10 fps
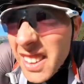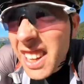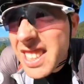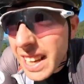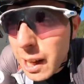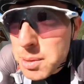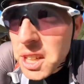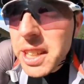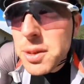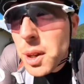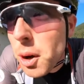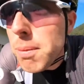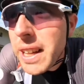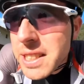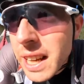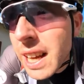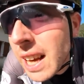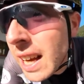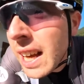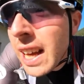The guys at Alp Cycles, we got Ben
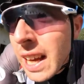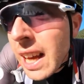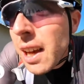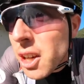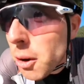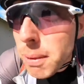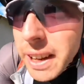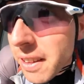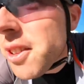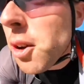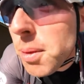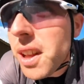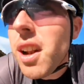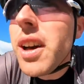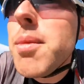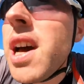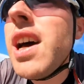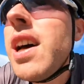we got bent at the top of the climb.